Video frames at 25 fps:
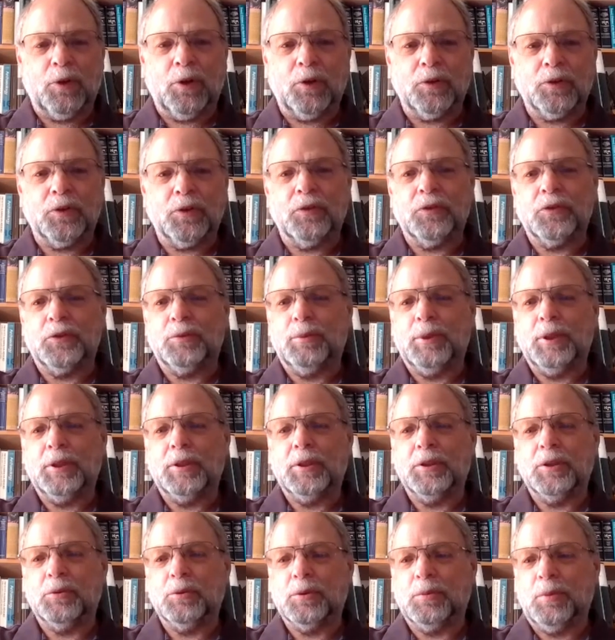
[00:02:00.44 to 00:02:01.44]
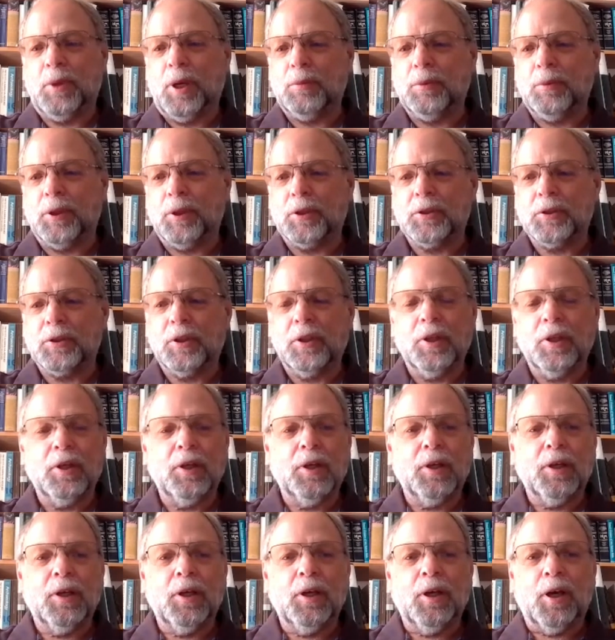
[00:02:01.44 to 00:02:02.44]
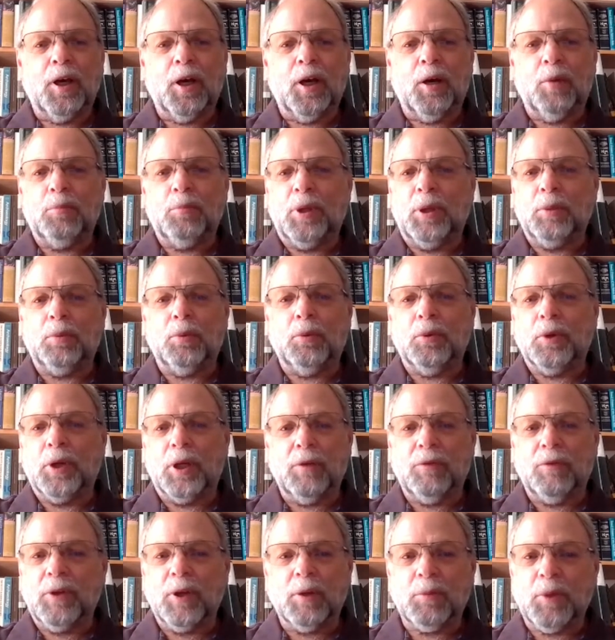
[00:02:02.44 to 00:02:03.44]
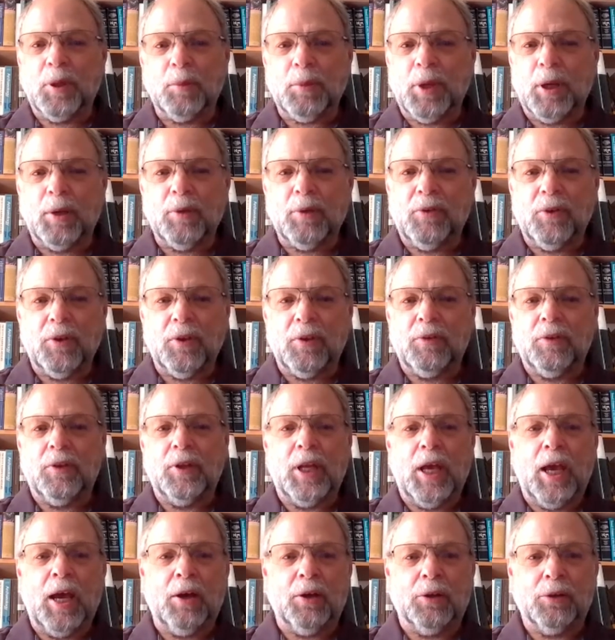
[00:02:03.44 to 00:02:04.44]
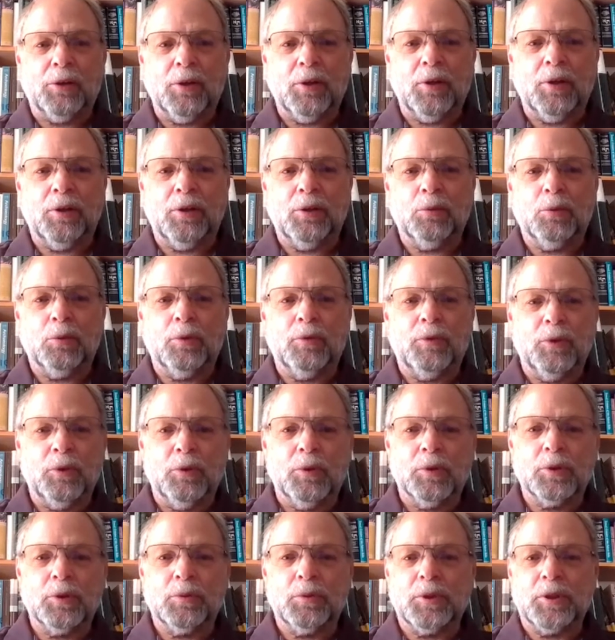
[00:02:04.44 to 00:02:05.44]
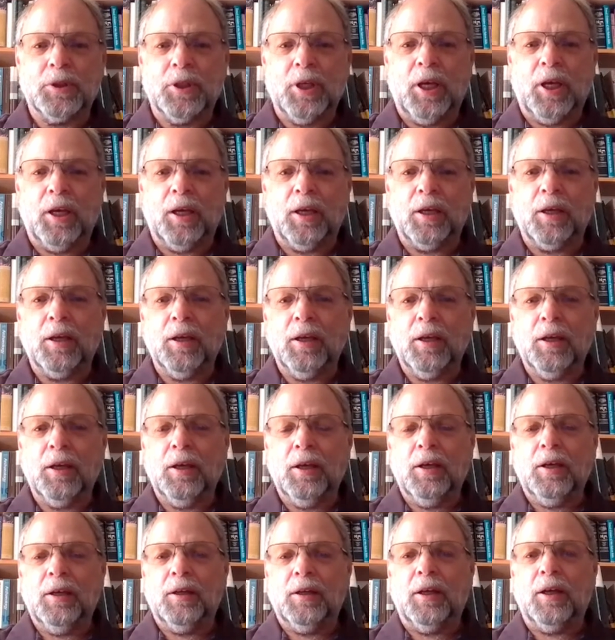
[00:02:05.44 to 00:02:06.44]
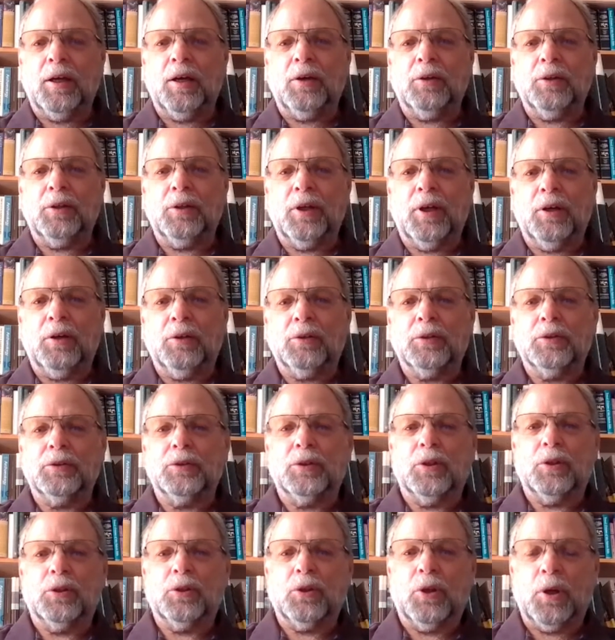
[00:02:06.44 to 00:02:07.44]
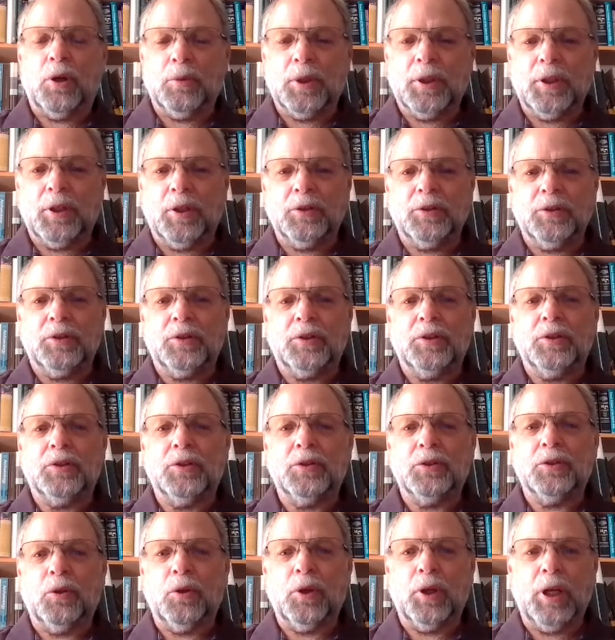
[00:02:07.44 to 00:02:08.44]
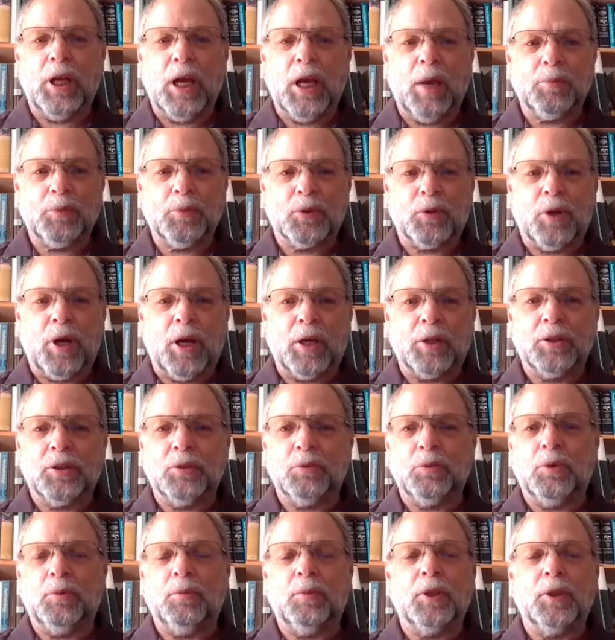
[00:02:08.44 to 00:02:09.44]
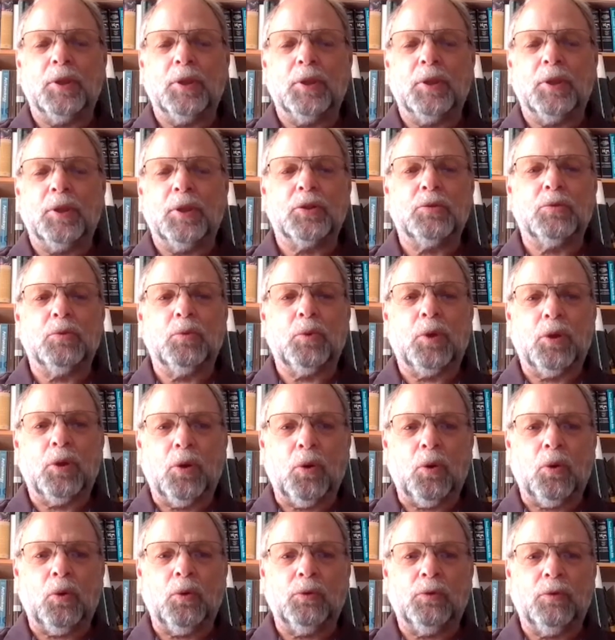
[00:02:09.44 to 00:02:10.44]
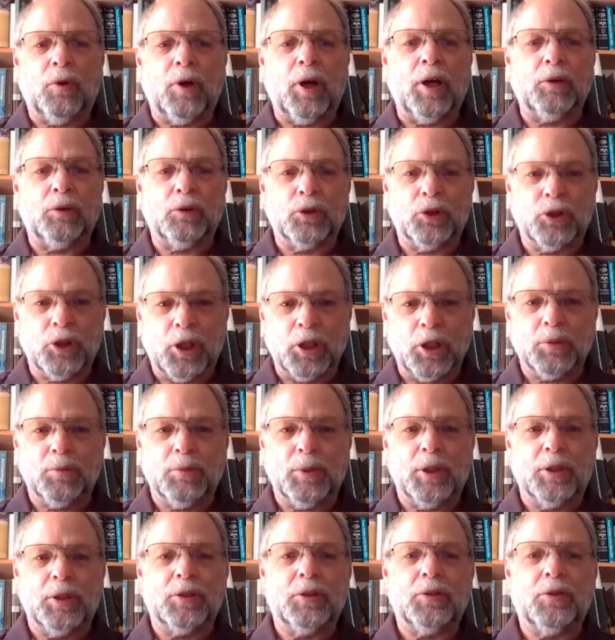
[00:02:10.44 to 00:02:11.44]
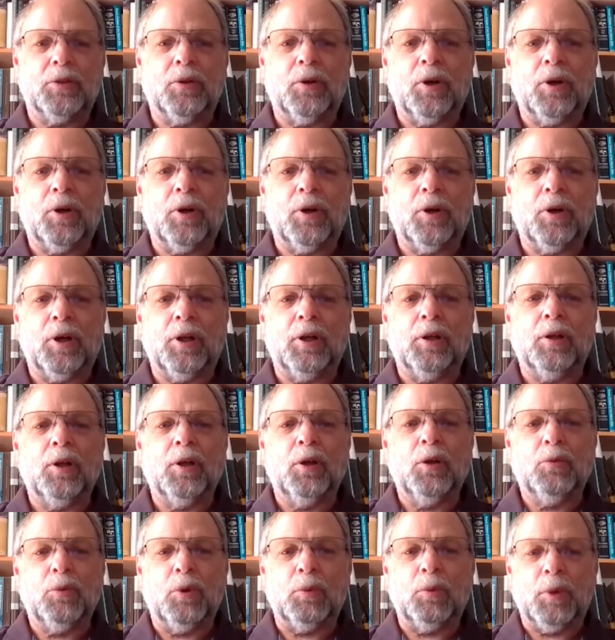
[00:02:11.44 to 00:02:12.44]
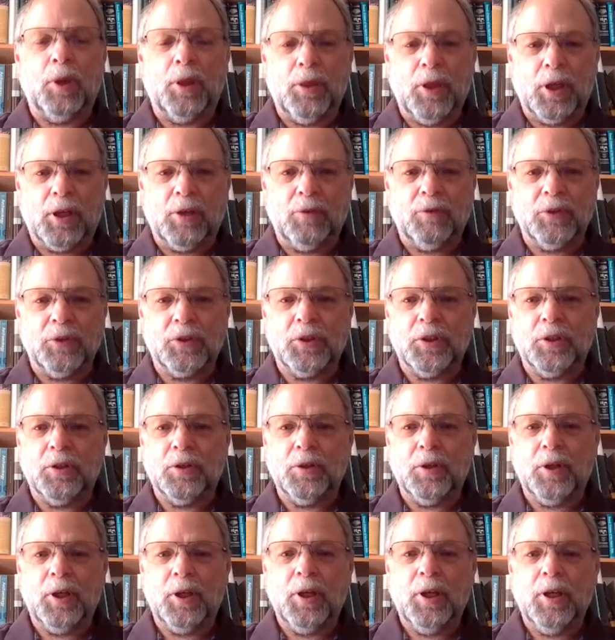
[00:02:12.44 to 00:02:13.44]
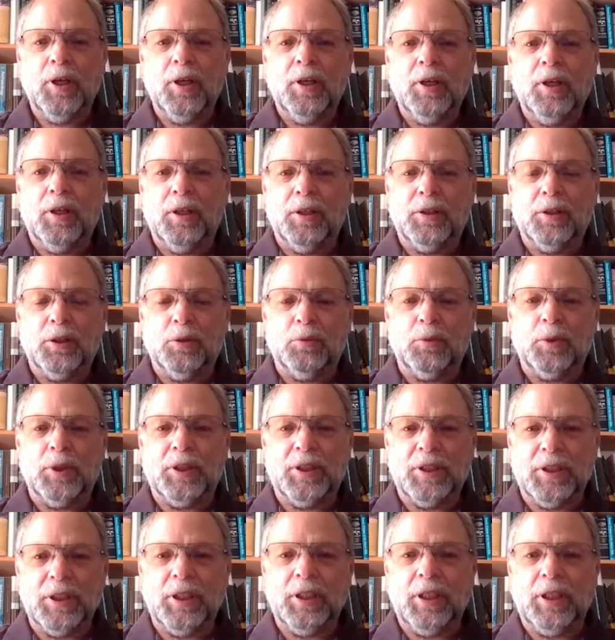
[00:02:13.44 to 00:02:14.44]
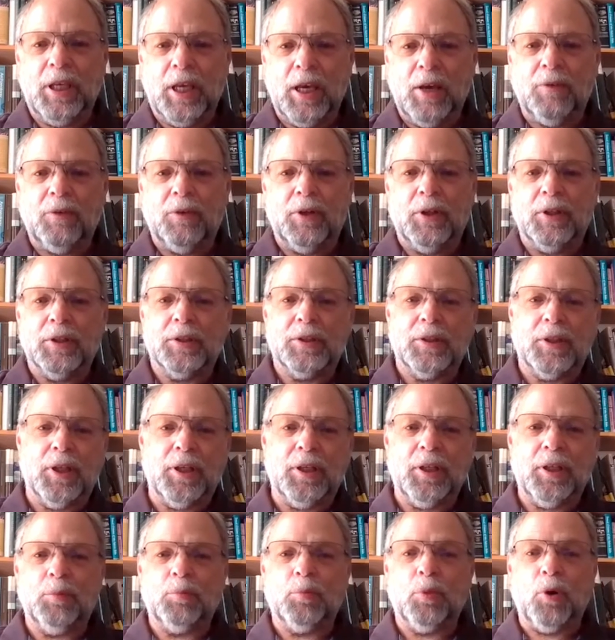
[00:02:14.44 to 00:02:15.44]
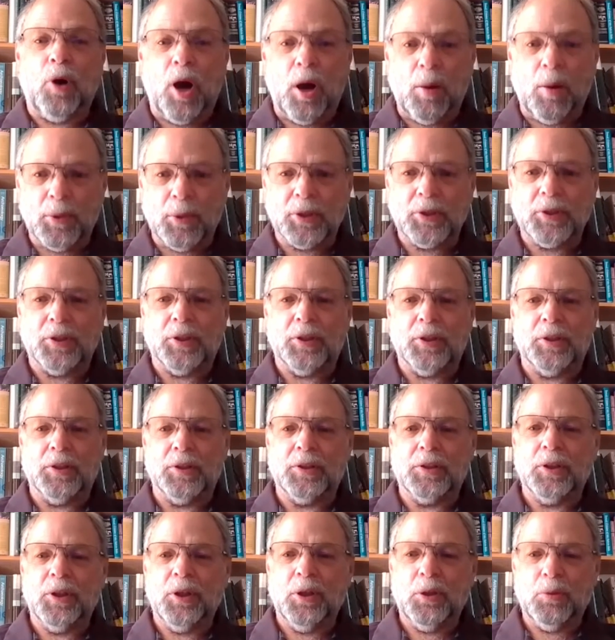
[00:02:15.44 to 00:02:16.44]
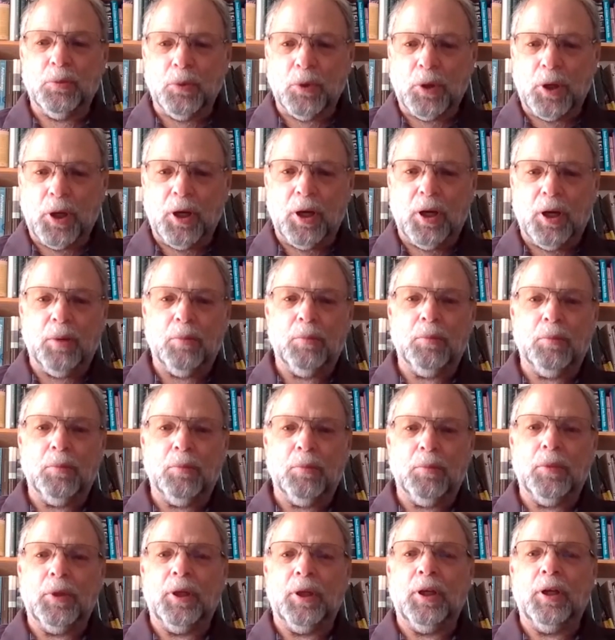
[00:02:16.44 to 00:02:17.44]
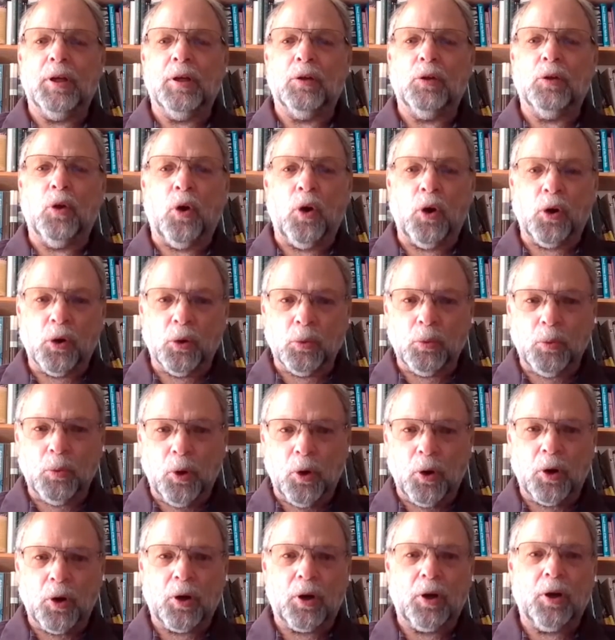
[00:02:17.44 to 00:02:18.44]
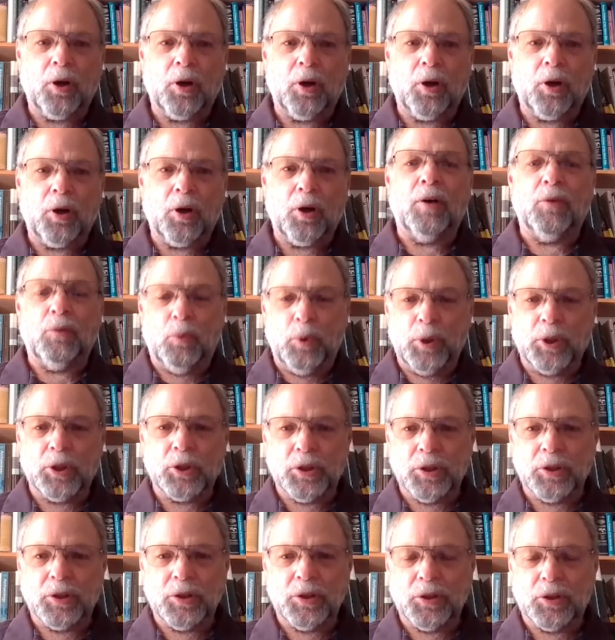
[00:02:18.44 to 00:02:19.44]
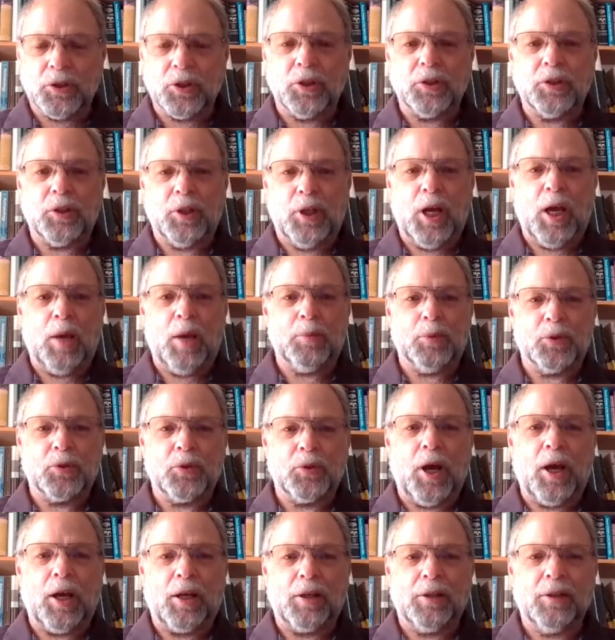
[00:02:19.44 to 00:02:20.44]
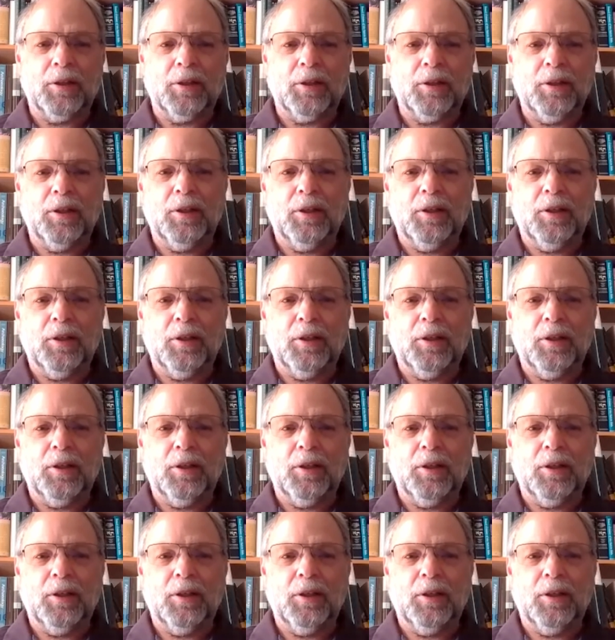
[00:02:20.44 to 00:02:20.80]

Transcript: The Origin of Species was published, people were giving him the benefit of the doubt. The reviewers were saying, now Darwin tells us this is only an abstract, so we must withhold final judgment on what we think of his theory until we see the evidence that he promises will come in a longer work, which this is just an abstract.